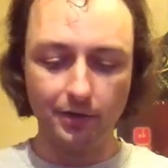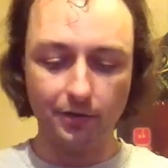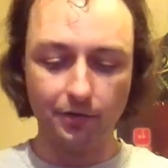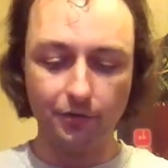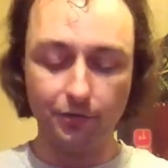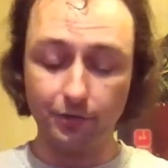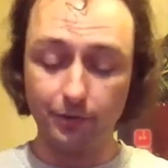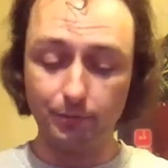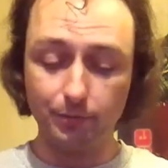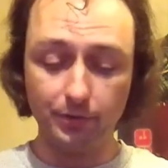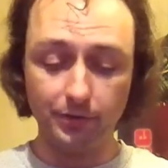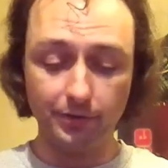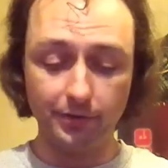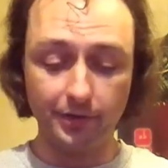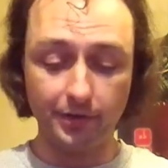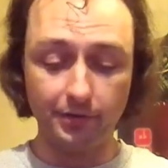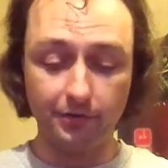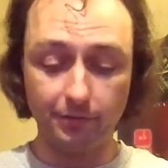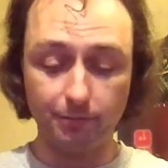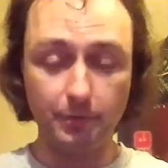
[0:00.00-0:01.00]

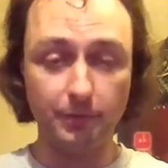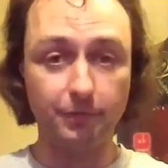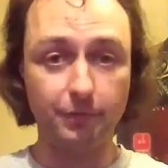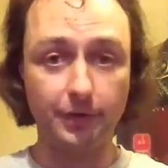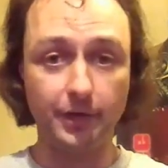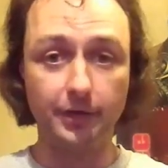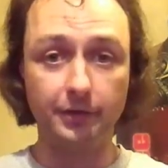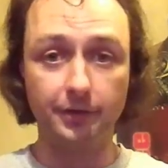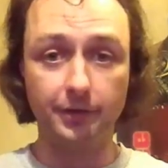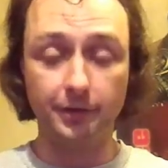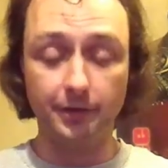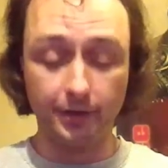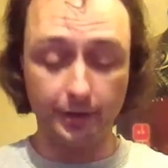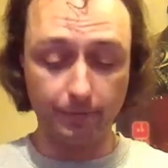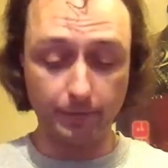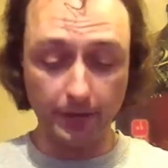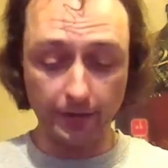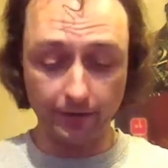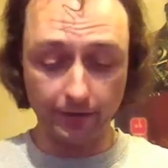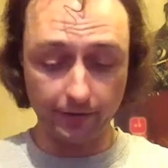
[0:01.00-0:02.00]
durability, to be frank about